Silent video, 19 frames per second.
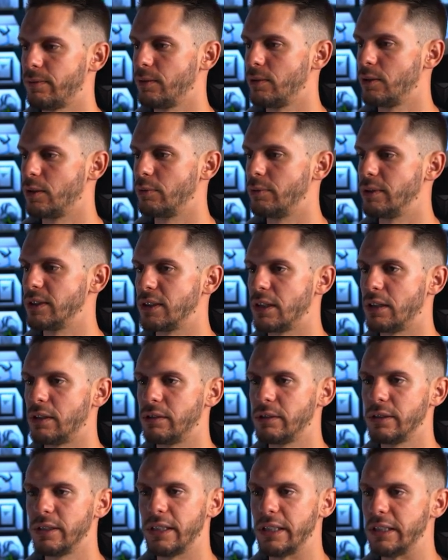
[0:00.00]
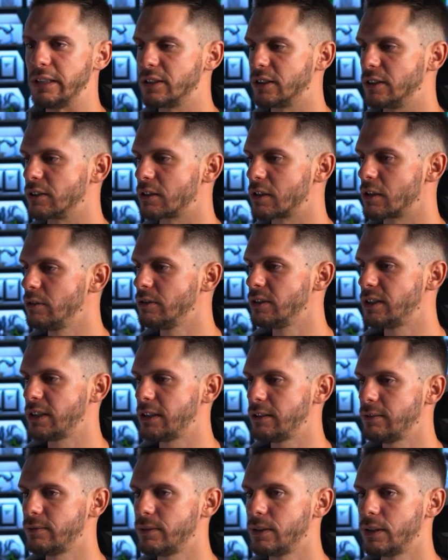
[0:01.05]
the result is
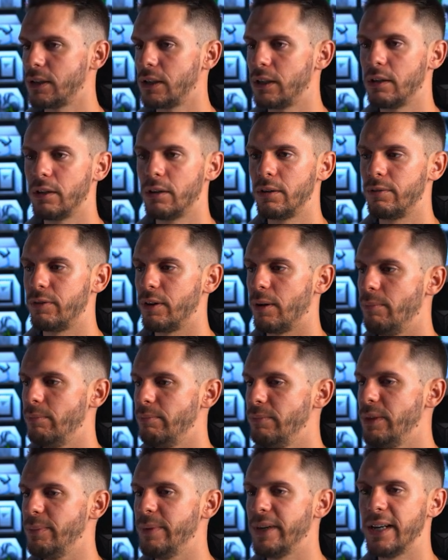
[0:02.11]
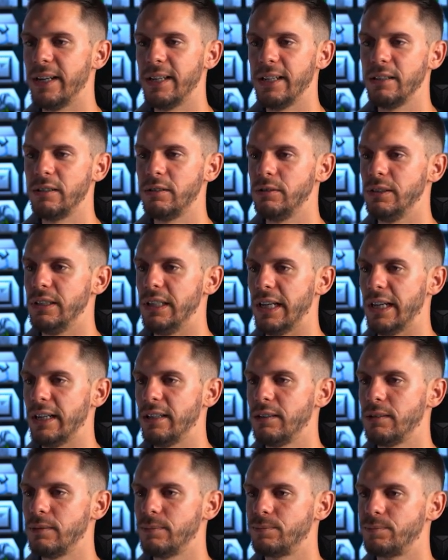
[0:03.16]
conclusive from the beginning to the
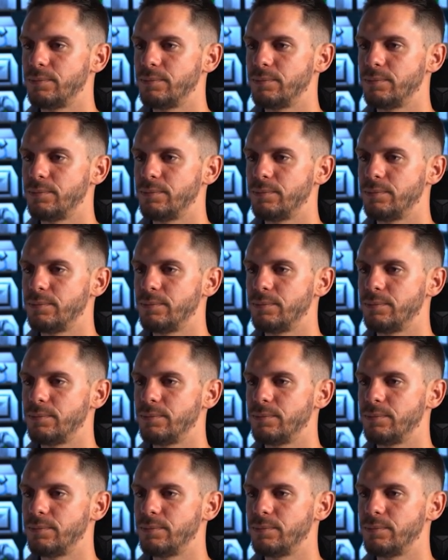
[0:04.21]
end.